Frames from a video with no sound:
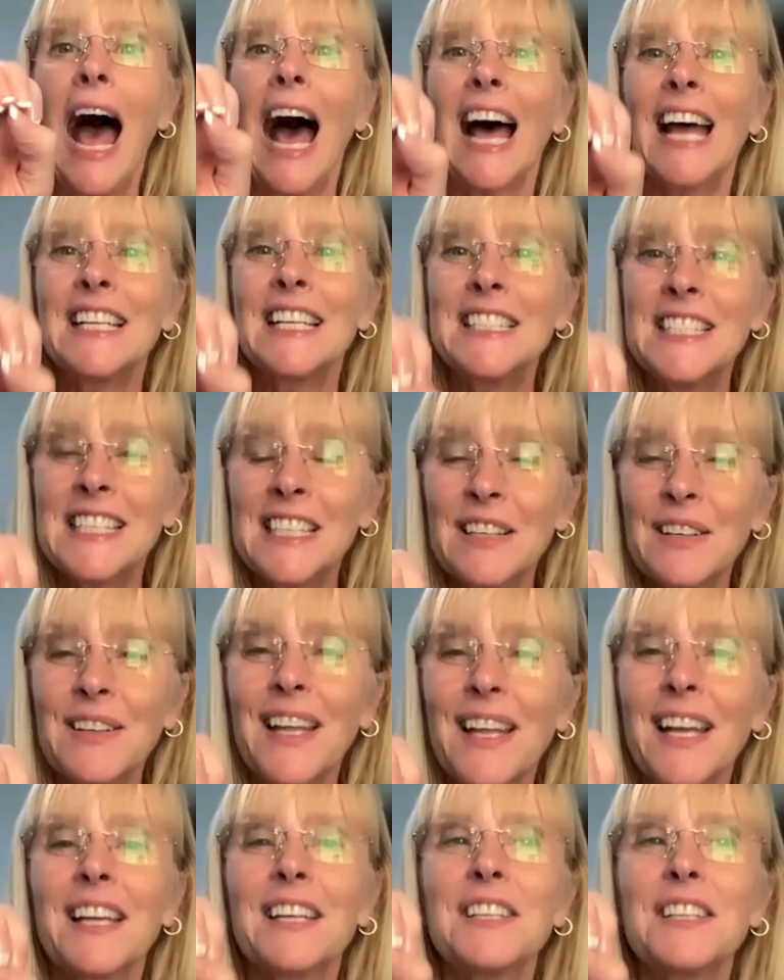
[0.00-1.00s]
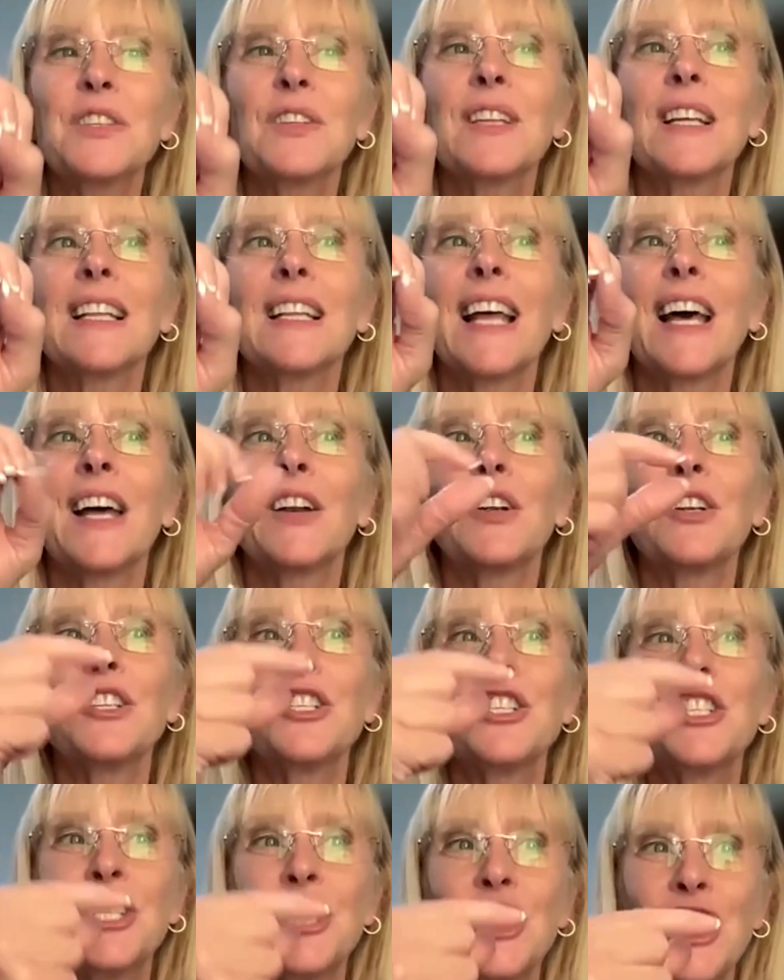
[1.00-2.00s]
until they get to the letter
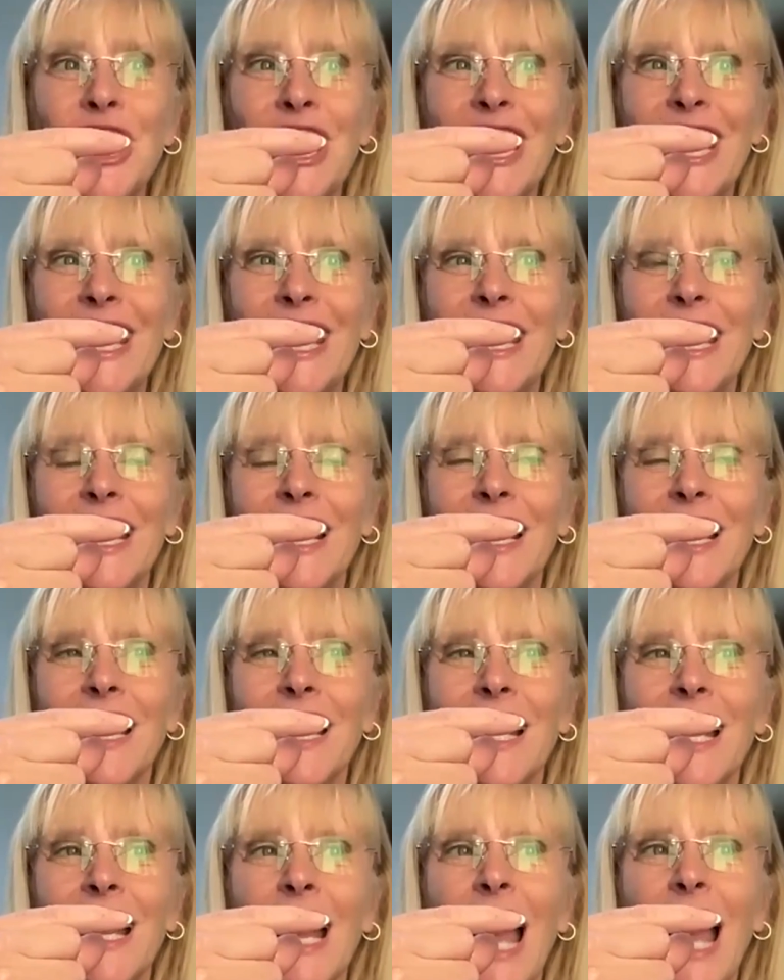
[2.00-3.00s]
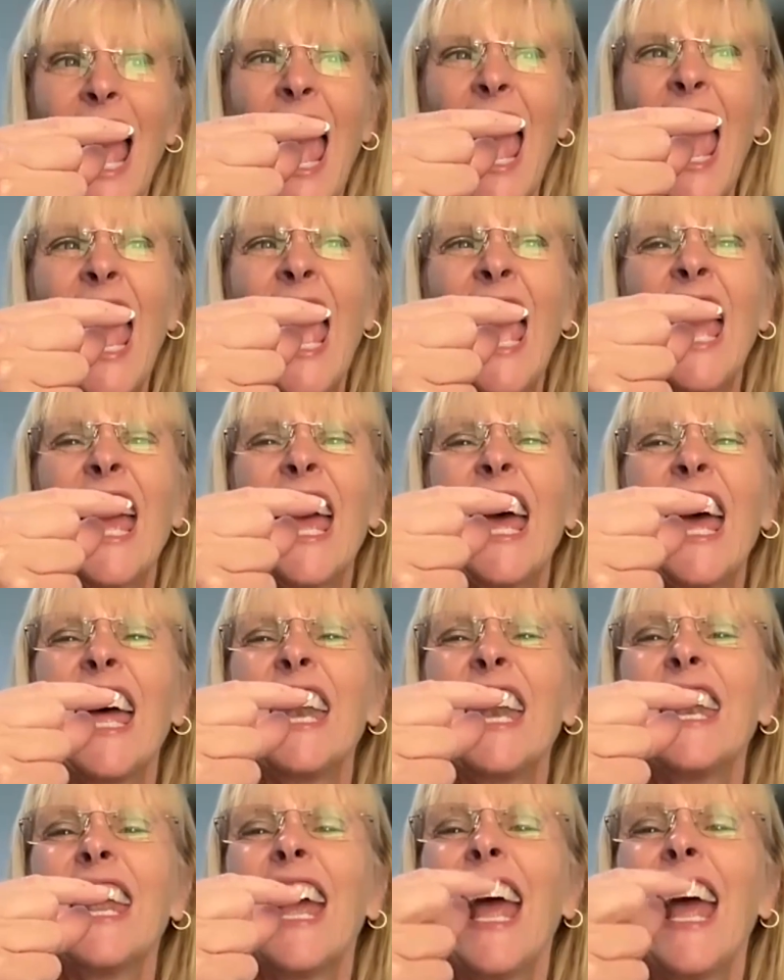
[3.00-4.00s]
G
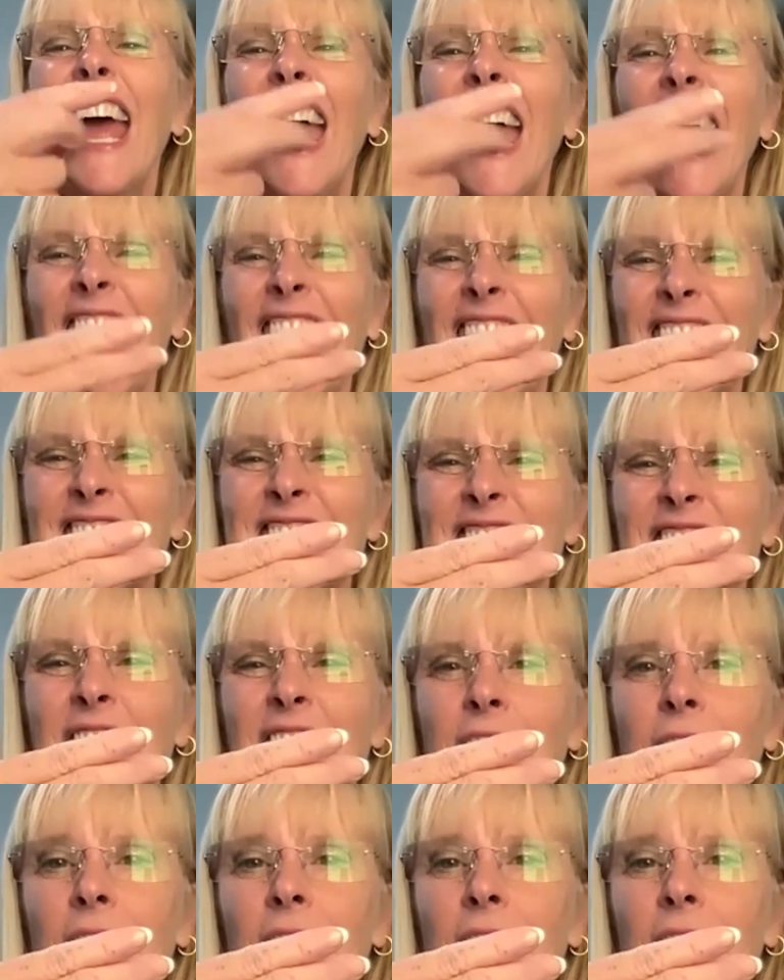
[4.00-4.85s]
and H.